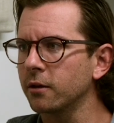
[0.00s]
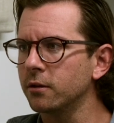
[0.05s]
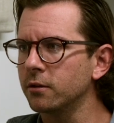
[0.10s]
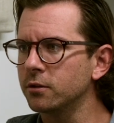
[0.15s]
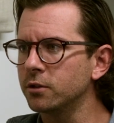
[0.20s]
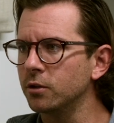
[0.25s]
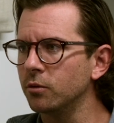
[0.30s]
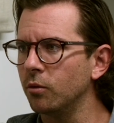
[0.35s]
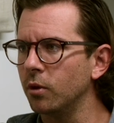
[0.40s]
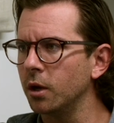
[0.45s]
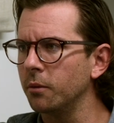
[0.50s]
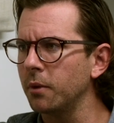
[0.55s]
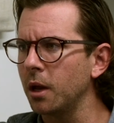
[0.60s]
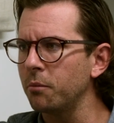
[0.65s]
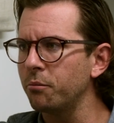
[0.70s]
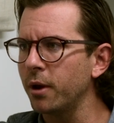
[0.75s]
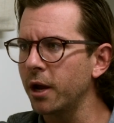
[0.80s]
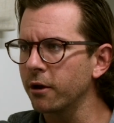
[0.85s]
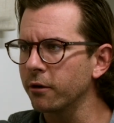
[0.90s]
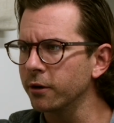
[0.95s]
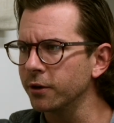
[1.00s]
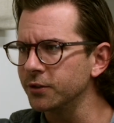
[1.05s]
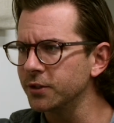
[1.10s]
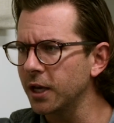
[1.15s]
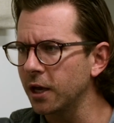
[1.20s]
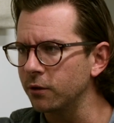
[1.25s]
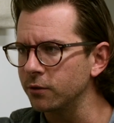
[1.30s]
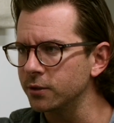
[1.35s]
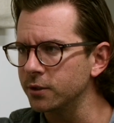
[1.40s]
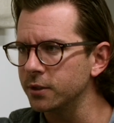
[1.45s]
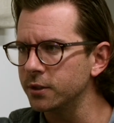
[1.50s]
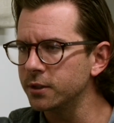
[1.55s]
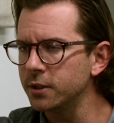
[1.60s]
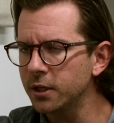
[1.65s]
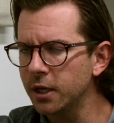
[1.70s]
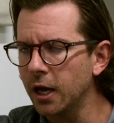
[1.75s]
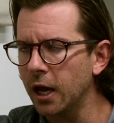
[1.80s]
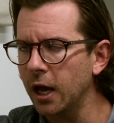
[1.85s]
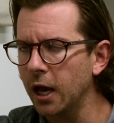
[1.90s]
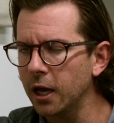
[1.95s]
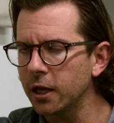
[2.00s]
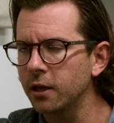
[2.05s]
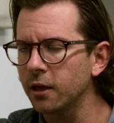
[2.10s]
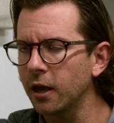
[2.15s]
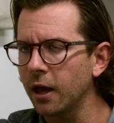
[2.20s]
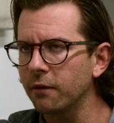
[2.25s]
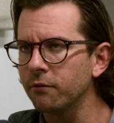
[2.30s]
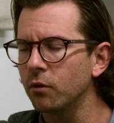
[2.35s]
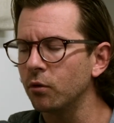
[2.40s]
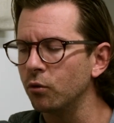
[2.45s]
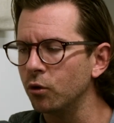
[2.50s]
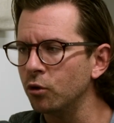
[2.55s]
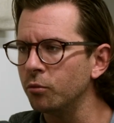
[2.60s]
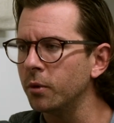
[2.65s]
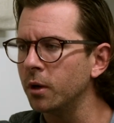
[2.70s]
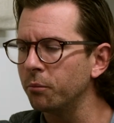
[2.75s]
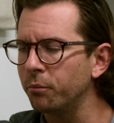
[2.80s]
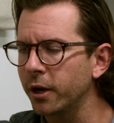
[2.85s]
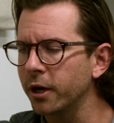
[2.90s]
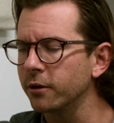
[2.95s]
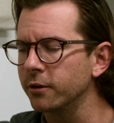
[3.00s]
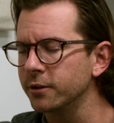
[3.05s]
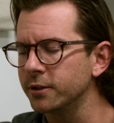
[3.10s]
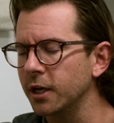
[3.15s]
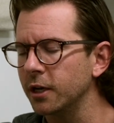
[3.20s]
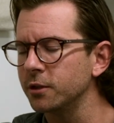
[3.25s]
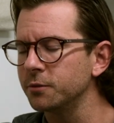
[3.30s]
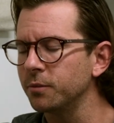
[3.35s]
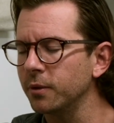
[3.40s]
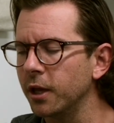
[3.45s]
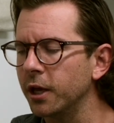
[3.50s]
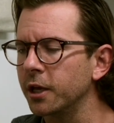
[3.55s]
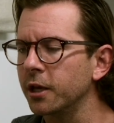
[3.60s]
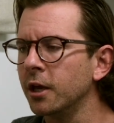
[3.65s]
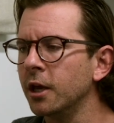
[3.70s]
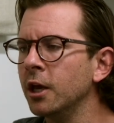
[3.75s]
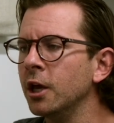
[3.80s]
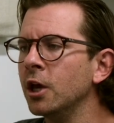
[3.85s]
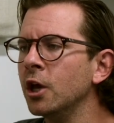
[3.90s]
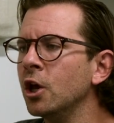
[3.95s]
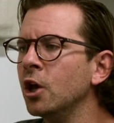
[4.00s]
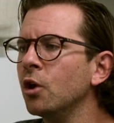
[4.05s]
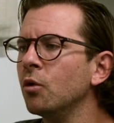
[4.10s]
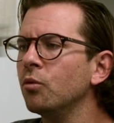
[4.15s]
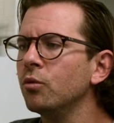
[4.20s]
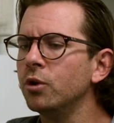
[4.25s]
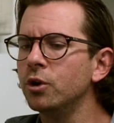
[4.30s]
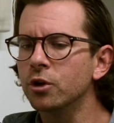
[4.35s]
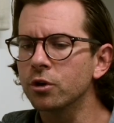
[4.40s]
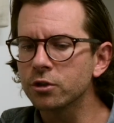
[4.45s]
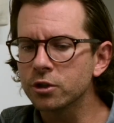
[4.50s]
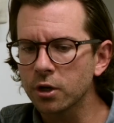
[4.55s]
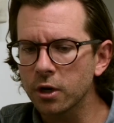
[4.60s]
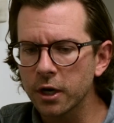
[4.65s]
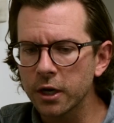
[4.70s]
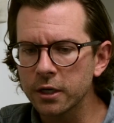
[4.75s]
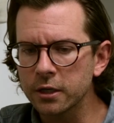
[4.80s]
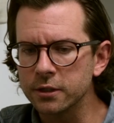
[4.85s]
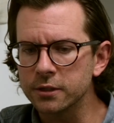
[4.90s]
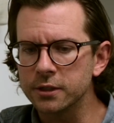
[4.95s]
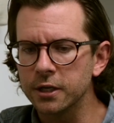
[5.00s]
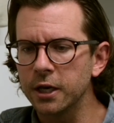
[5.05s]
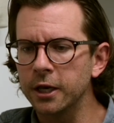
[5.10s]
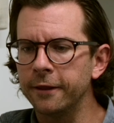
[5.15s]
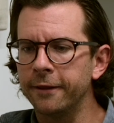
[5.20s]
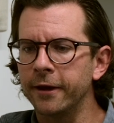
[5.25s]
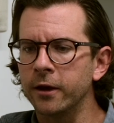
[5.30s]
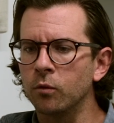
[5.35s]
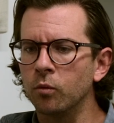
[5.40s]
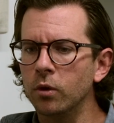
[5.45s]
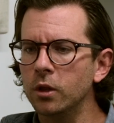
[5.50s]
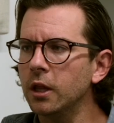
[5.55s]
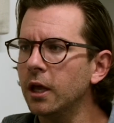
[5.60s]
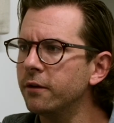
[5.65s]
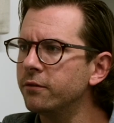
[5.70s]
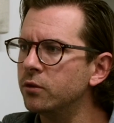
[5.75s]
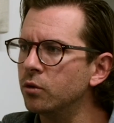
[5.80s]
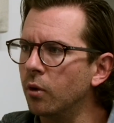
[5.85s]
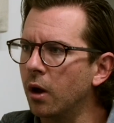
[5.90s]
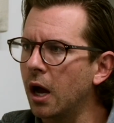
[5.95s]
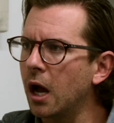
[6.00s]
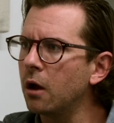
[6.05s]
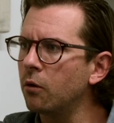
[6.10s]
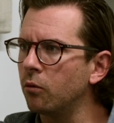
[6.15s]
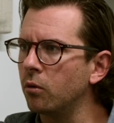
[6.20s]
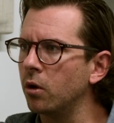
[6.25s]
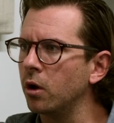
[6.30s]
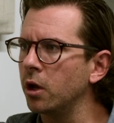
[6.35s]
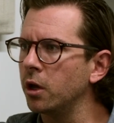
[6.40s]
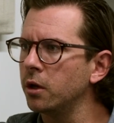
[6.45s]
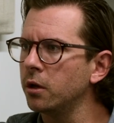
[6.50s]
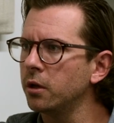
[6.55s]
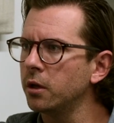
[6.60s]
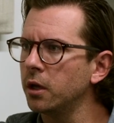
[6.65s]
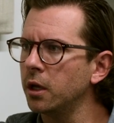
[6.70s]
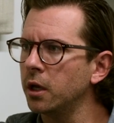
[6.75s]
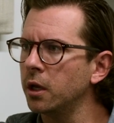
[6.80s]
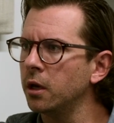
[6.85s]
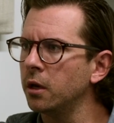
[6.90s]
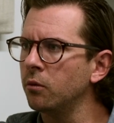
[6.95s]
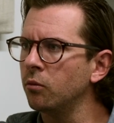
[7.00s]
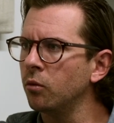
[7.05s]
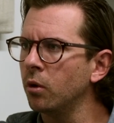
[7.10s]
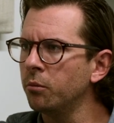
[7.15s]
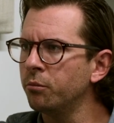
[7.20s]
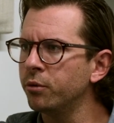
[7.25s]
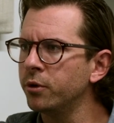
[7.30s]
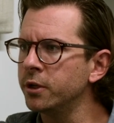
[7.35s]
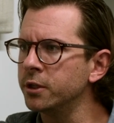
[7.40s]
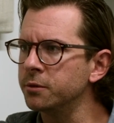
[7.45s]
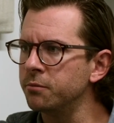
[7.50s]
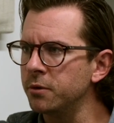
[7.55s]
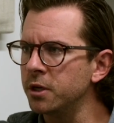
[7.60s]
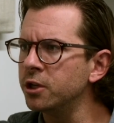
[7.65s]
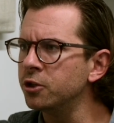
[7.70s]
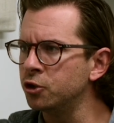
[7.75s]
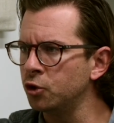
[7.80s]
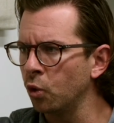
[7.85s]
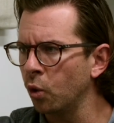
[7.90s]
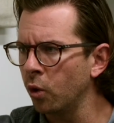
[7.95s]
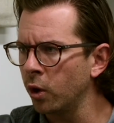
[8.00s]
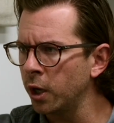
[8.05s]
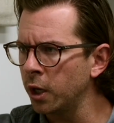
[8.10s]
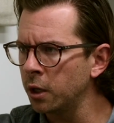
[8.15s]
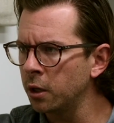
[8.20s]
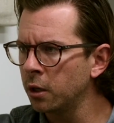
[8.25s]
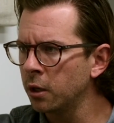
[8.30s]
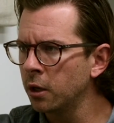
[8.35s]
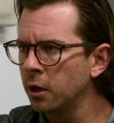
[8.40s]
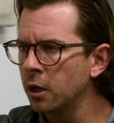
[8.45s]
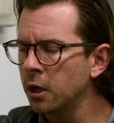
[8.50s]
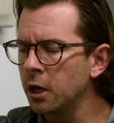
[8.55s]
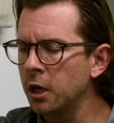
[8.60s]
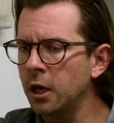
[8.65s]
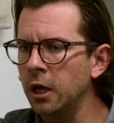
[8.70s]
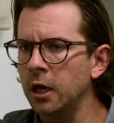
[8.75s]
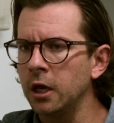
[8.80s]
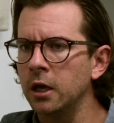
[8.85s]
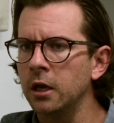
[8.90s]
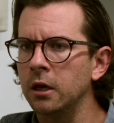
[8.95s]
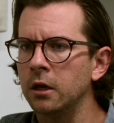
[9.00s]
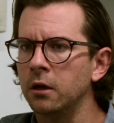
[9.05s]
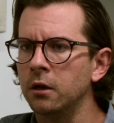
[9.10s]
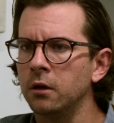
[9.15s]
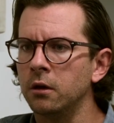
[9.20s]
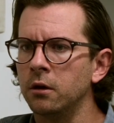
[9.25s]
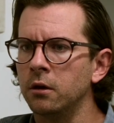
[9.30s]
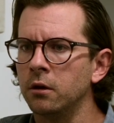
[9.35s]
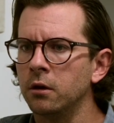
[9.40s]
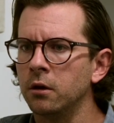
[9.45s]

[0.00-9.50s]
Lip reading: to one of my parents' houses, I could have a room in a parent's house. But like, when you're trying to say like, what life do I want, and what brings me joy, and